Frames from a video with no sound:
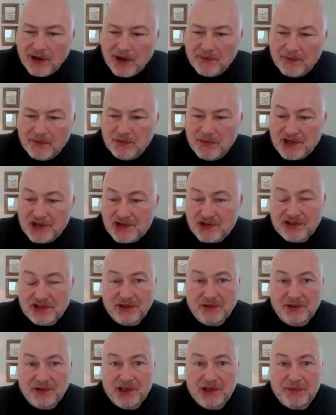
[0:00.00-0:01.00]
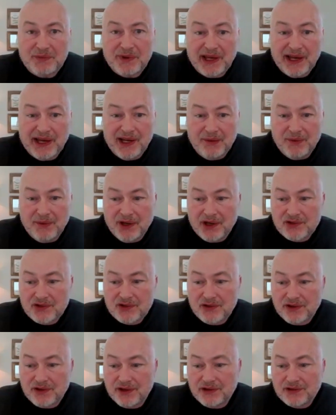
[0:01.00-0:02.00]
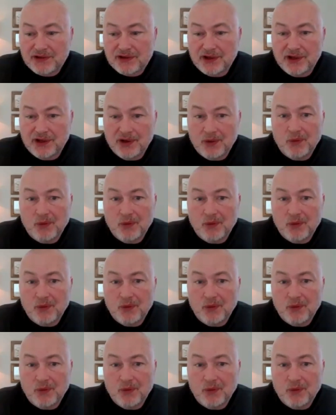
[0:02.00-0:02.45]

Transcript: mentioned something in the beginning. Make sure that it's gonna